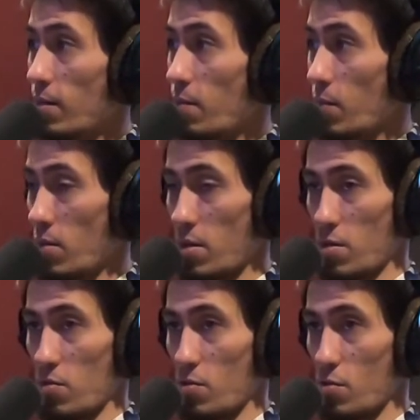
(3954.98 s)

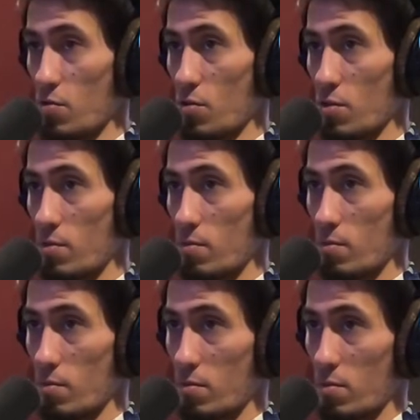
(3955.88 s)
use
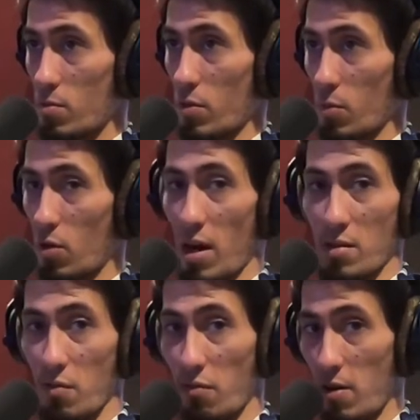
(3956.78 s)
some
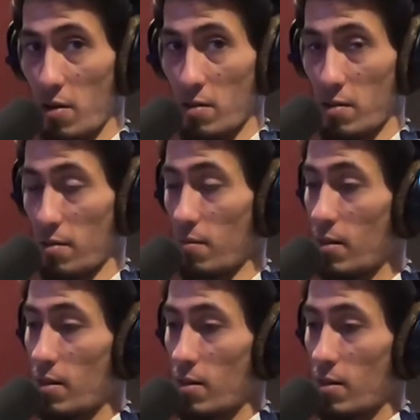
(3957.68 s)
crazy fonts and